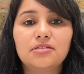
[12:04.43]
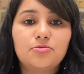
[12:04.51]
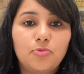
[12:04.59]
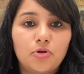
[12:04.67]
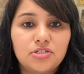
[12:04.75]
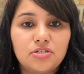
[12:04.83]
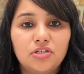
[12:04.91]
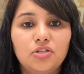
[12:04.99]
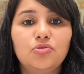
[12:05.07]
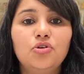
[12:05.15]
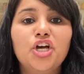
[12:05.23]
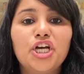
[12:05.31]
sponsoring
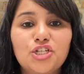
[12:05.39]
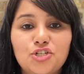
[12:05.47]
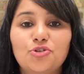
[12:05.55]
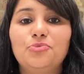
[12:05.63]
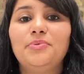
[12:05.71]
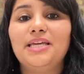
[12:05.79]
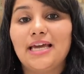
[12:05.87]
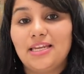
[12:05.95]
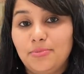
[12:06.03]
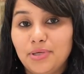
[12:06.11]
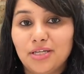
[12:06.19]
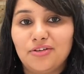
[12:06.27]
you should be an
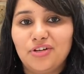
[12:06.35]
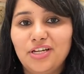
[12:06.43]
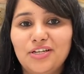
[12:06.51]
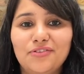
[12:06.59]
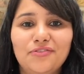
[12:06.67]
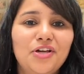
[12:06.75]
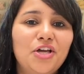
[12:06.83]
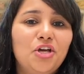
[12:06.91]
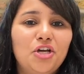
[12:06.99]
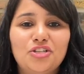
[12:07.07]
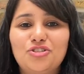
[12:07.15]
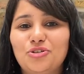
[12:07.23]
immediate relative.
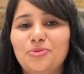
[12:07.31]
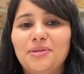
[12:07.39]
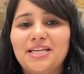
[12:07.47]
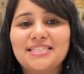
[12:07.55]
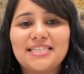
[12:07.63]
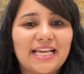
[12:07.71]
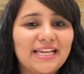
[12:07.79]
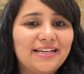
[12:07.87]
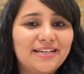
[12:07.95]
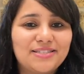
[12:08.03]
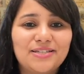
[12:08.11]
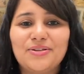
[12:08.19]
It shouldn't be a second
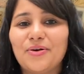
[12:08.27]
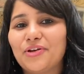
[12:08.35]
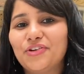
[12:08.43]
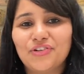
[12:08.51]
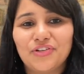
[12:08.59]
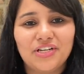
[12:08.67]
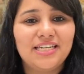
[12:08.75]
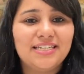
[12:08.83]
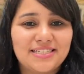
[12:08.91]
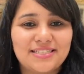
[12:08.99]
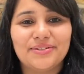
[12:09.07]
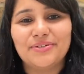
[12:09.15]
cousin or a really
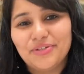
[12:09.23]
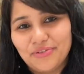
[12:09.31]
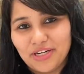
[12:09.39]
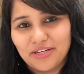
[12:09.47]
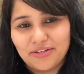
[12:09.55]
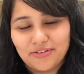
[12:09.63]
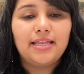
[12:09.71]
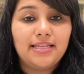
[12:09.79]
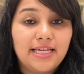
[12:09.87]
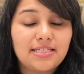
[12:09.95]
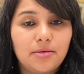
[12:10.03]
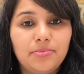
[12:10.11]
distant relative. The
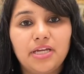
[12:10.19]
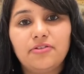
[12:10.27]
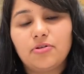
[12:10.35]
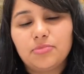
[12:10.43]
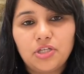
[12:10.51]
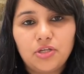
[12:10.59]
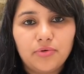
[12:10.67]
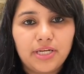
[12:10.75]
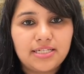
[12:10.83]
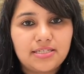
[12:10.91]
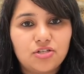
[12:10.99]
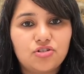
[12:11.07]
next update from the Q and
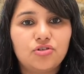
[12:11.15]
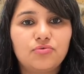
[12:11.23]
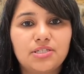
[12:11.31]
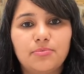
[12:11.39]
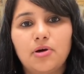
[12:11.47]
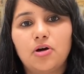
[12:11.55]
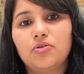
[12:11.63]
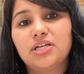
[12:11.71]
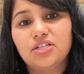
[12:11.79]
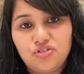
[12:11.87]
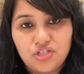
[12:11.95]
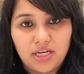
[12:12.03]
A session was about
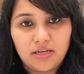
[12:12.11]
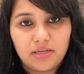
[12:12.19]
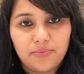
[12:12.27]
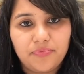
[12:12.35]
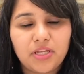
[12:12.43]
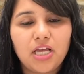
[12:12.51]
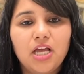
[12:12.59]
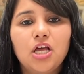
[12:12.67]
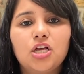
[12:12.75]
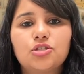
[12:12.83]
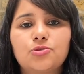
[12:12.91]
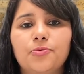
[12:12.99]
G R E.
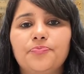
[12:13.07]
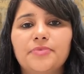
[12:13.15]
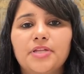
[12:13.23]
So